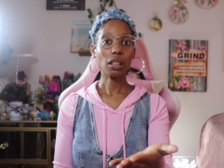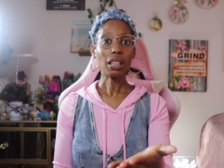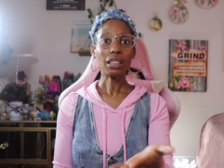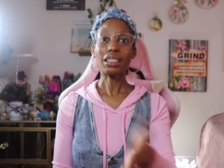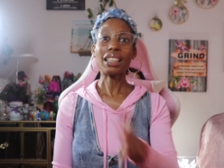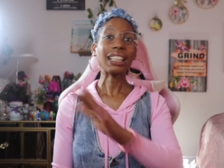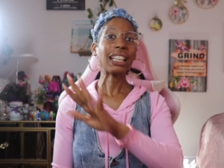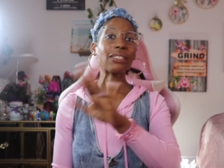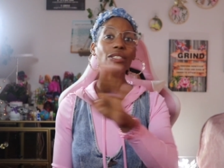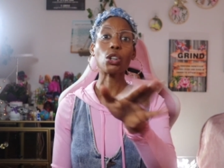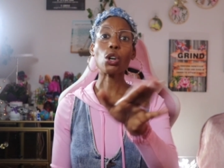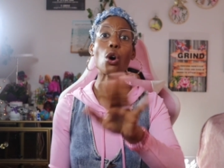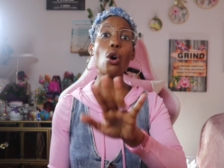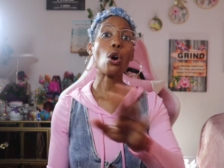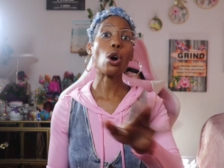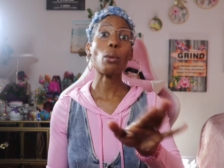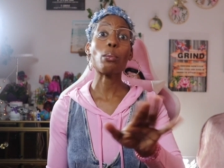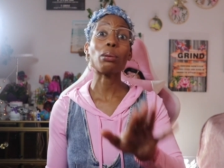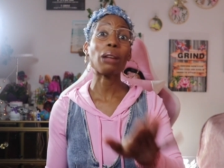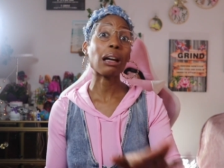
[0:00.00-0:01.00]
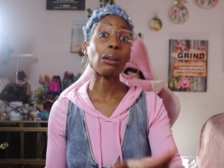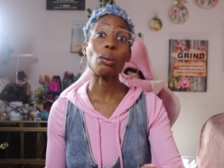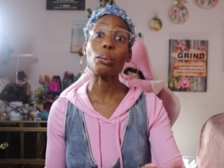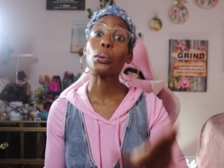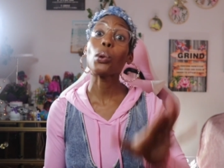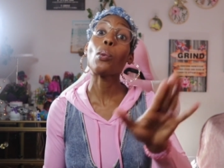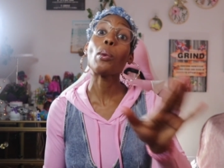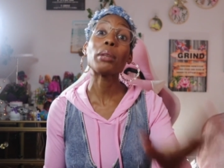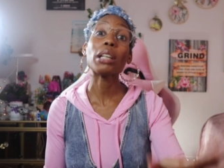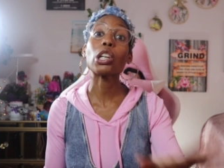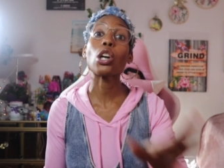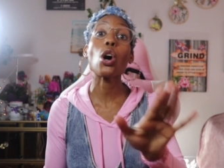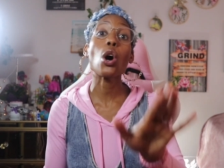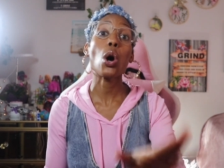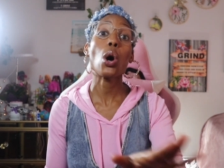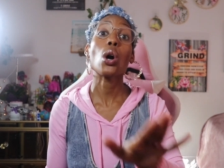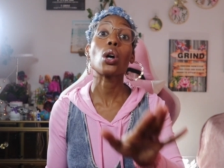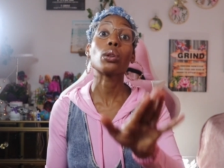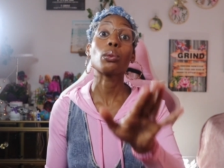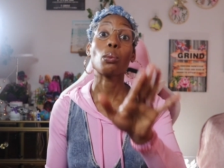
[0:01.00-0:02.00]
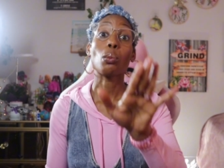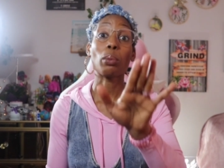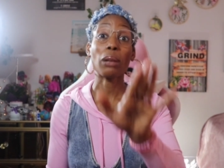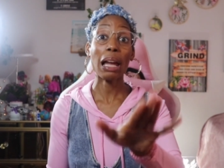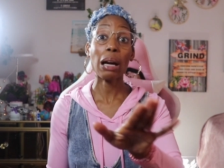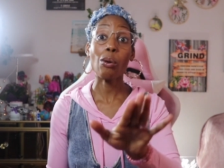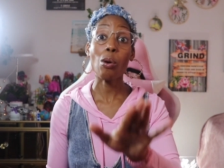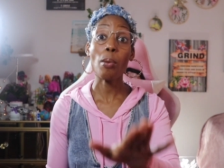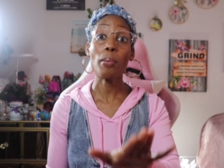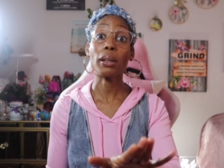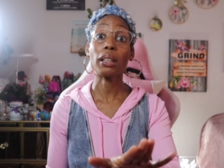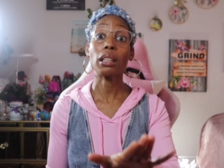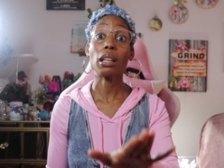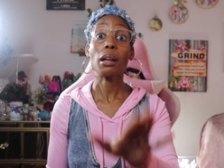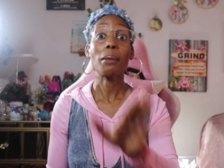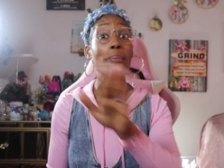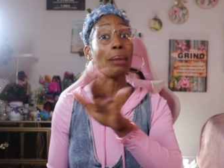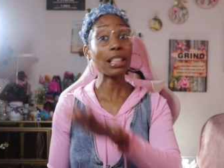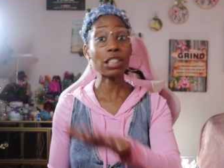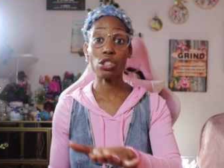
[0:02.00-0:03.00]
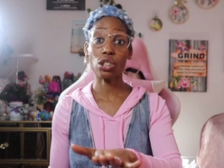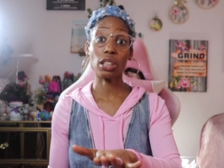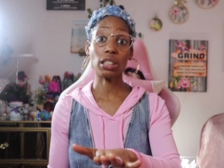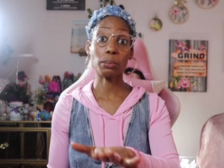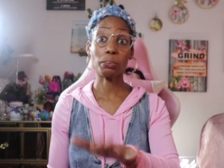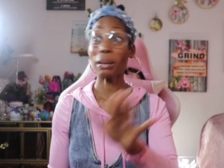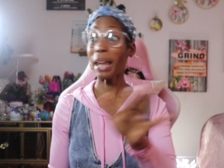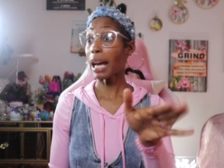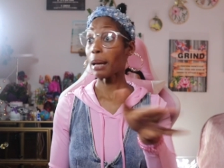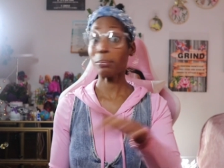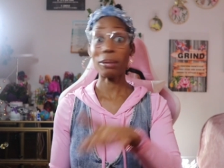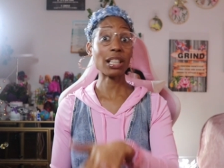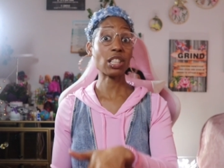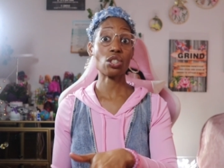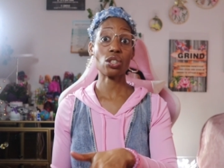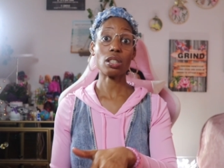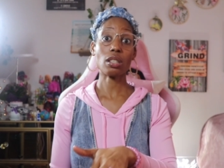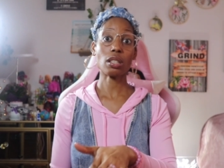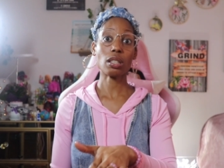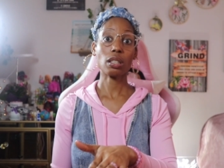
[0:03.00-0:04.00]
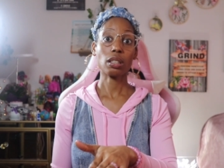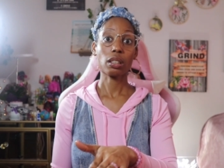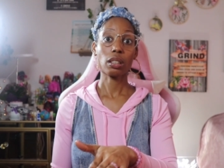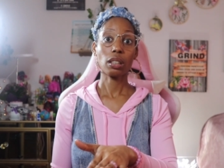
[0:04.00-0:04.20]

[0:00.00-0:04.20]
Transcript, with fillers: They didn't even call black women women. They called black women bitches, black bitches.